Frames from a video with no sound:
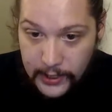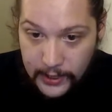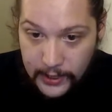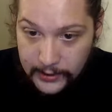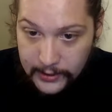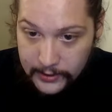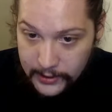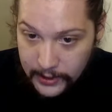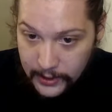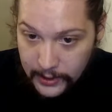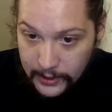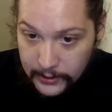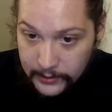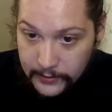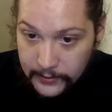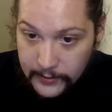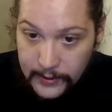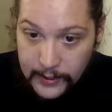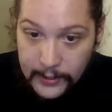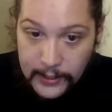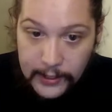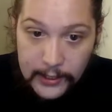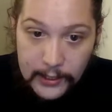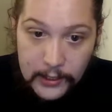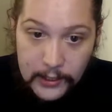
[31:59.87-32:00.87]
and then
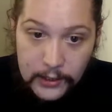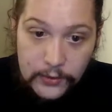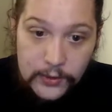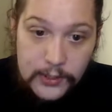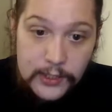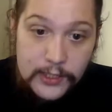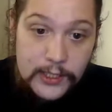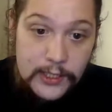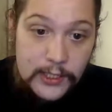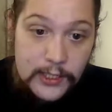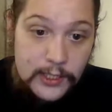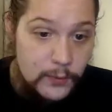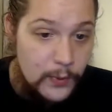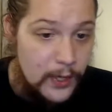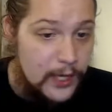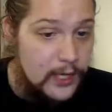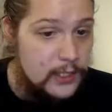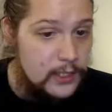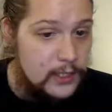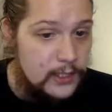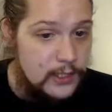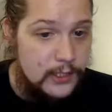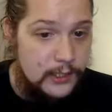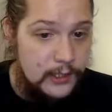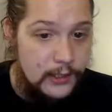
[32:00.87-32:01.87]
he increased his
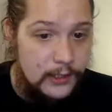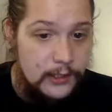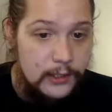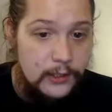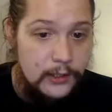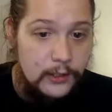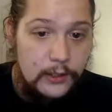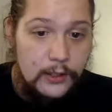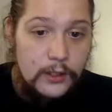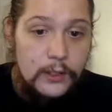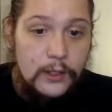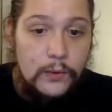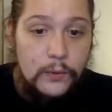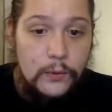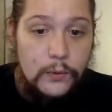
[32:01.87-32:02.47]
wages a little.